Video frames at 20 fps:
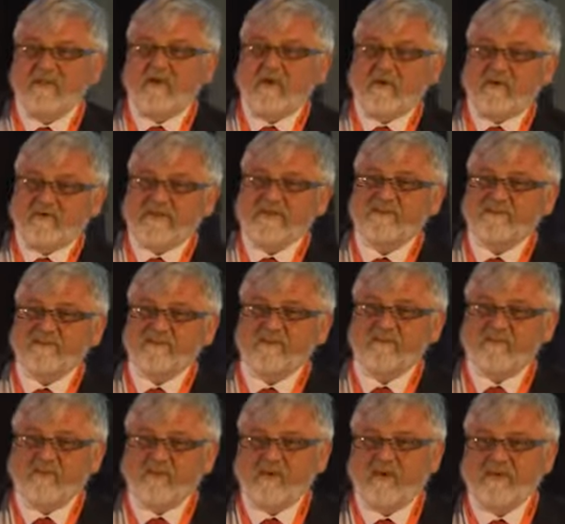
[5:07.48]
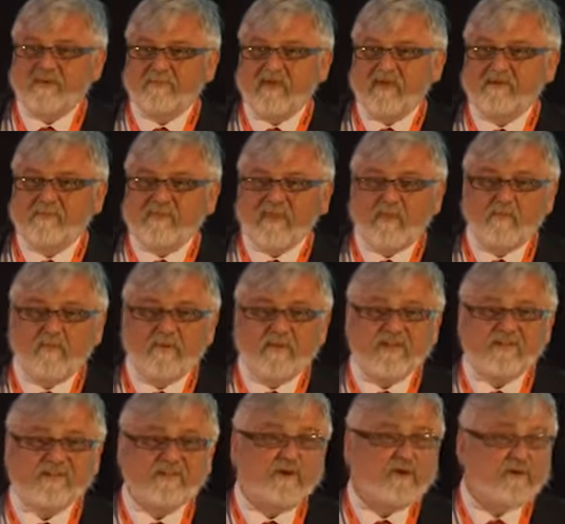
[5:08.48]
or else are employed by the
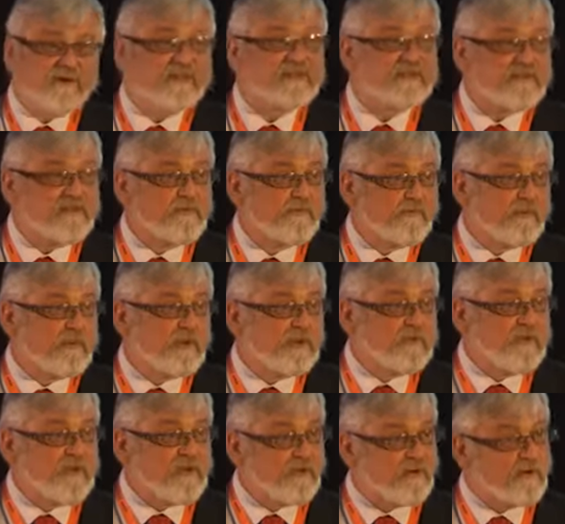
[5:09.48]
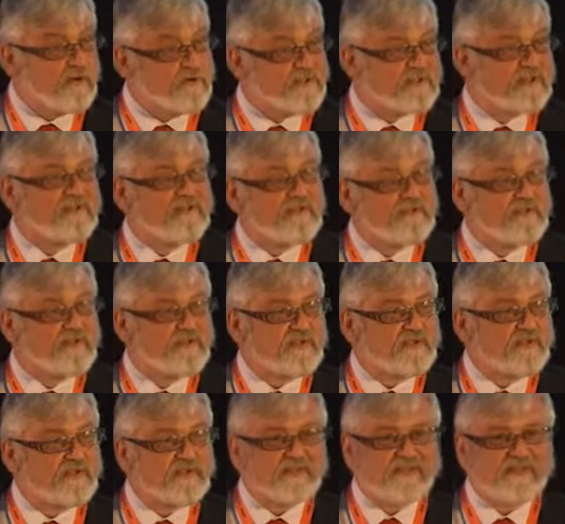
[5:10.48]
companies or else are employed by the host
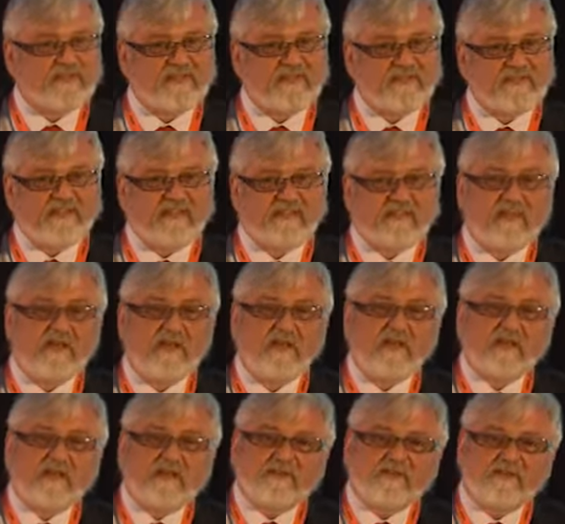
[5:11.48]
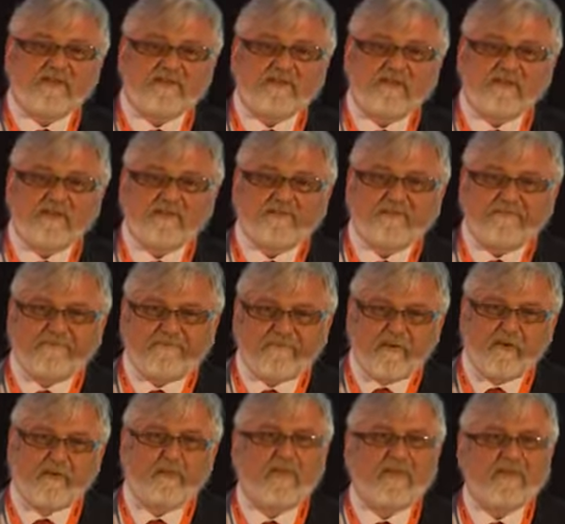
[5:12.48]
institutions where they sit. So there's a lot of
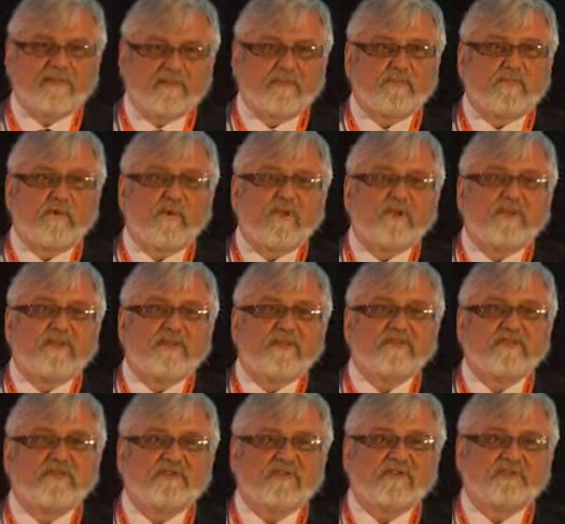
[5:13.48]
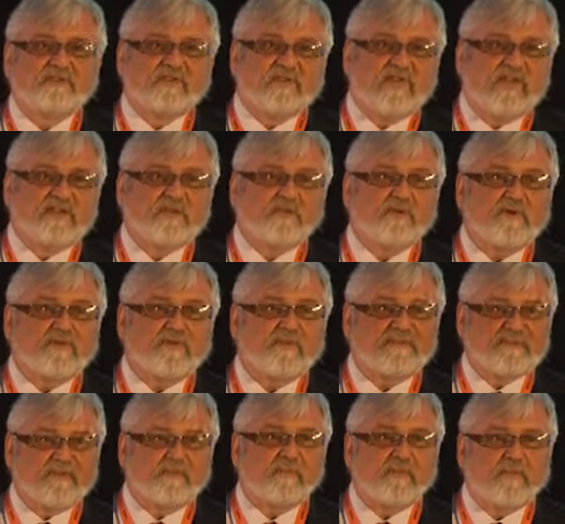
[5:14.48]
formalism going on in the JISC change, which is
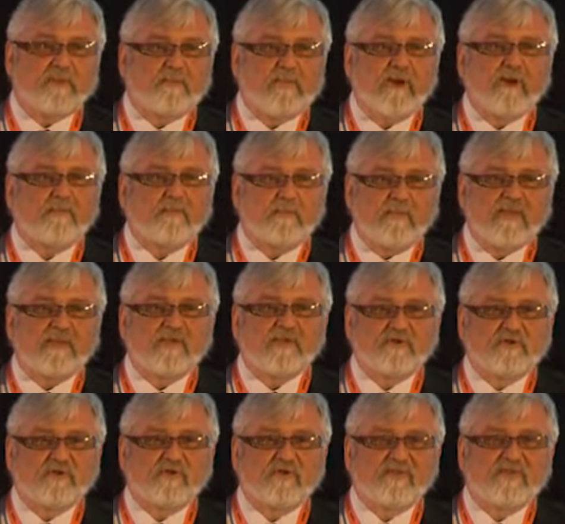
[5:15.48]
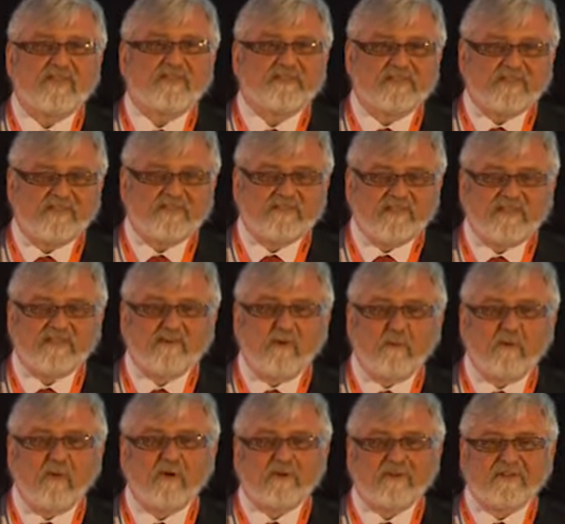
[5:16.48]
simply about making sure that it turns into a
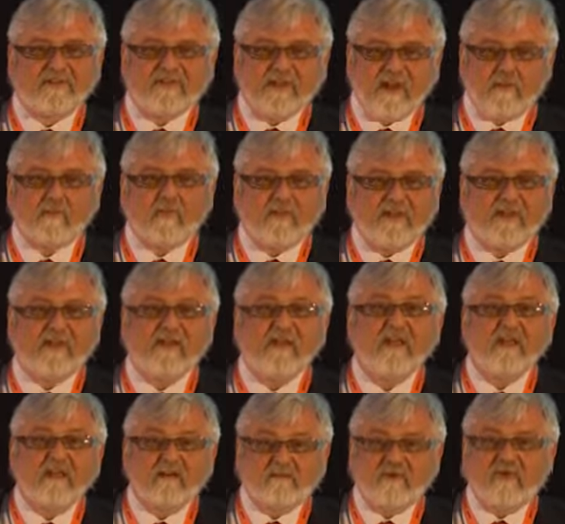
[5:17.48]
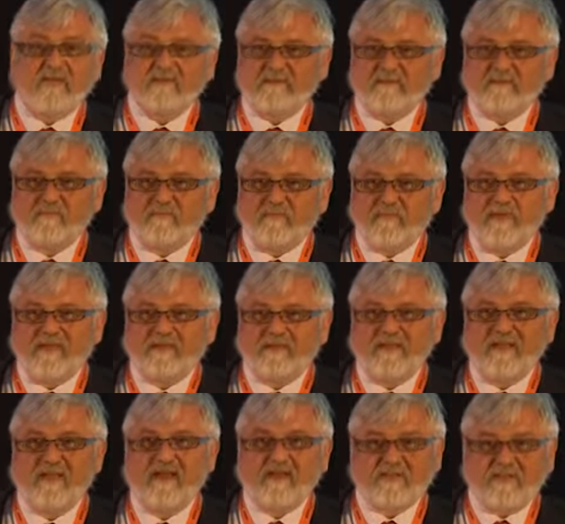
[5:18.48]
modern company rather than
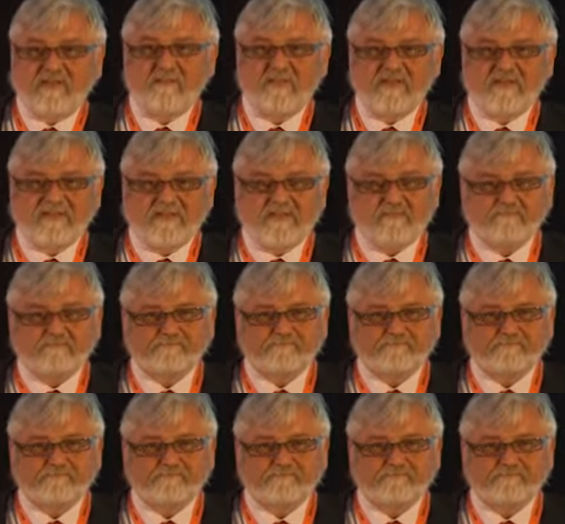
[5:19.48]
being a committee.